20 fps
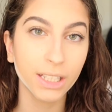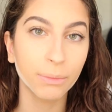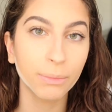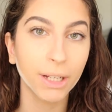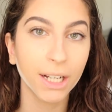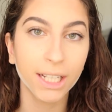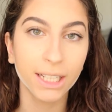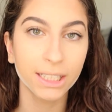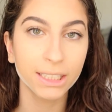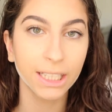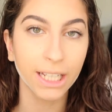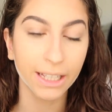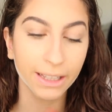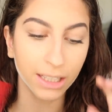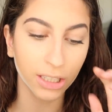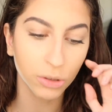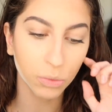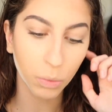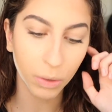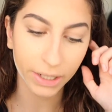So I'm not gonna lie,
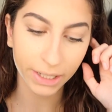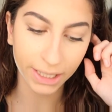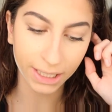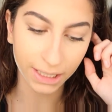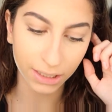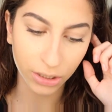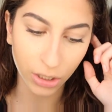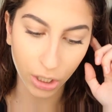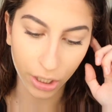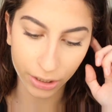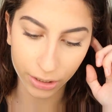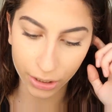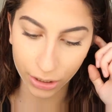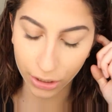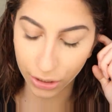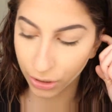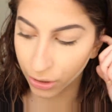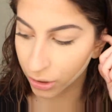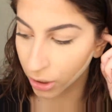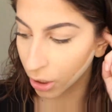this one is hard to
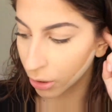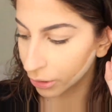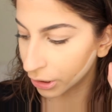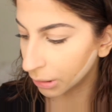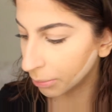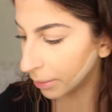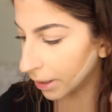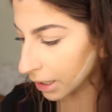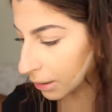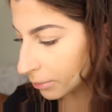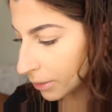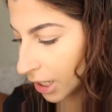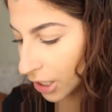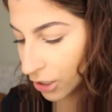coat your bottom